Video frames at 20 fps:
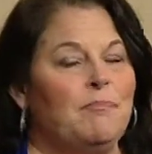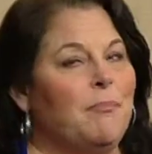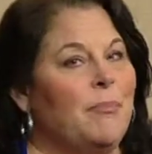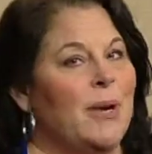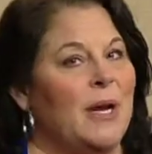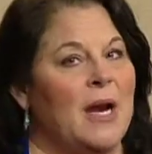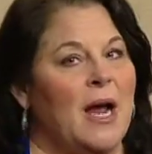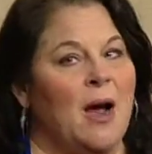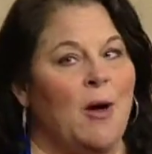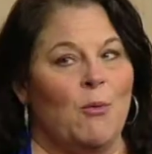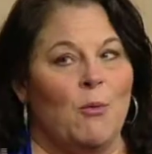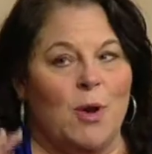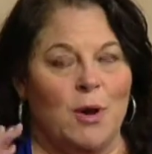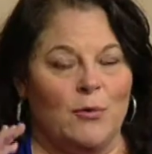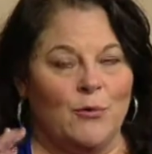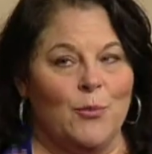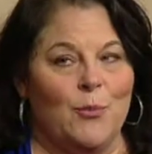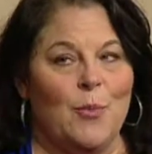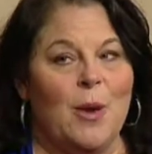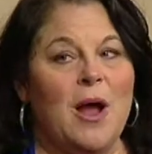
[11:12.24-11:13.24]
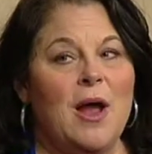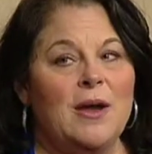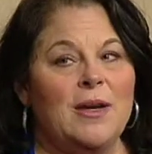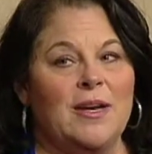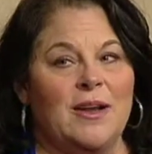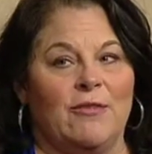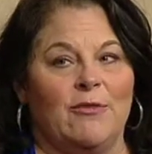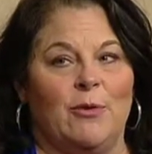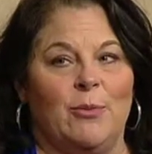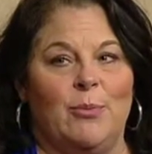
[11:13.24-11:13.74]
But I want to
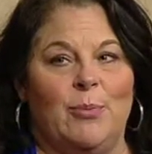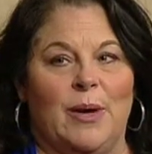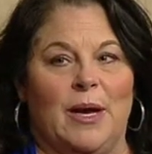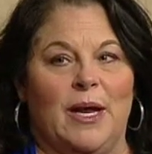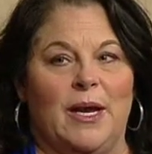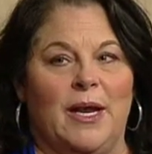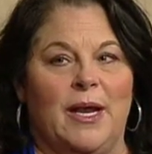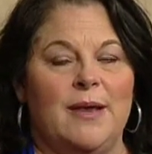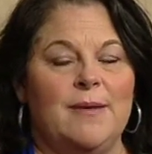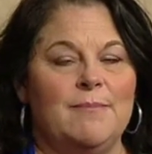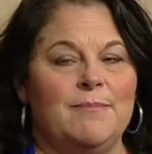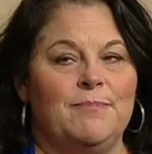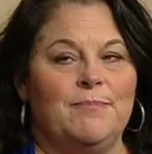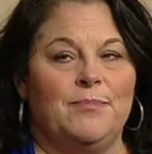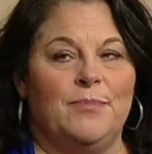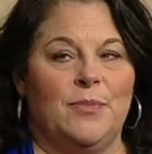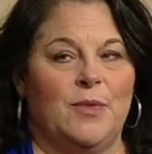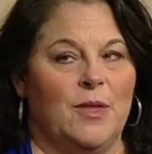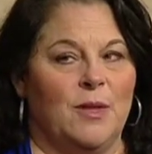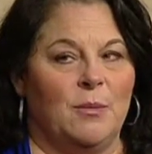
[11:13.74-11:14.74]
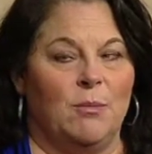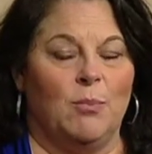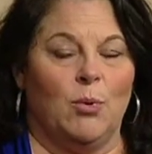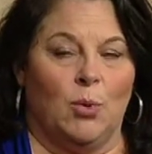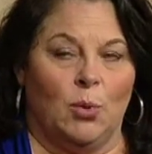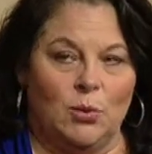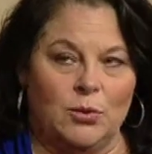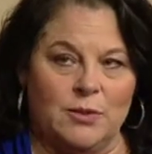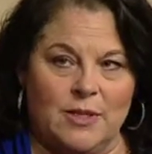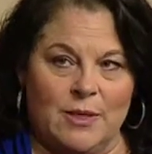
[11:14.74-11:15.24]
remind everybody, the
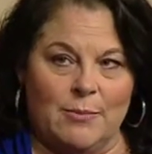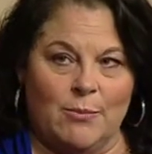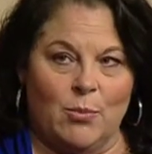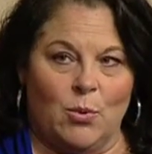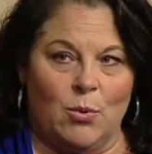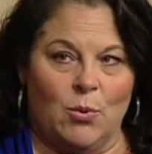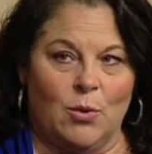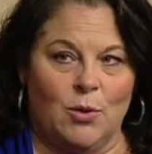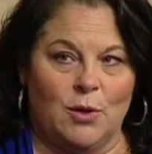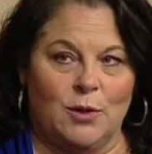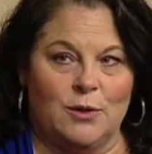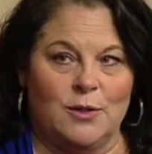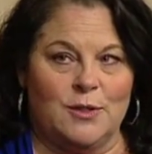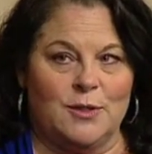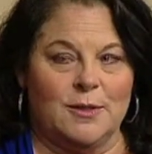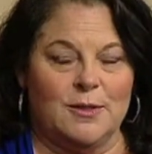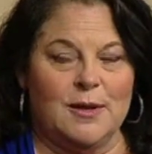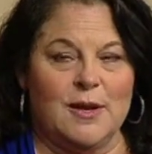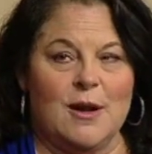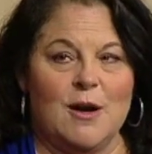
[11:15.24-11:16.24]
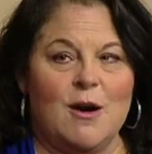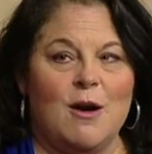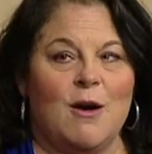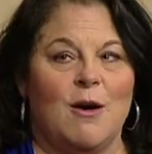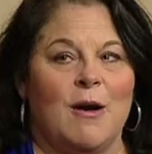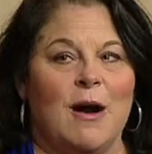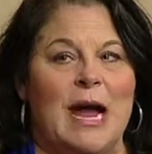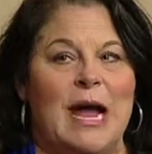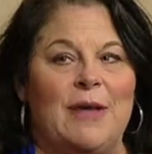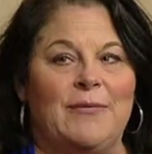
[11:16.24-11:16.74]
bulletin boards
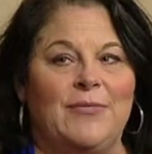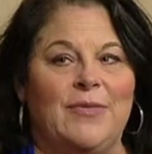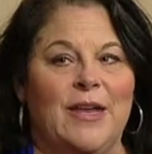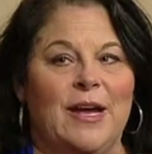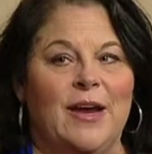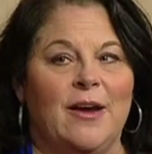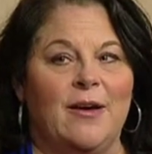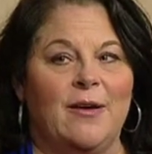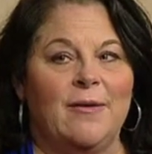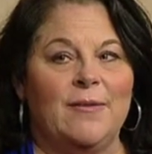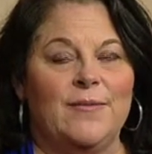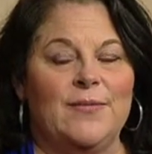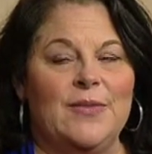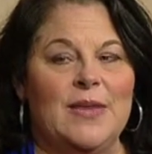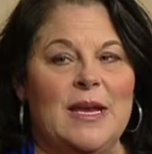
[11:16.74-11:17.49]
are out there.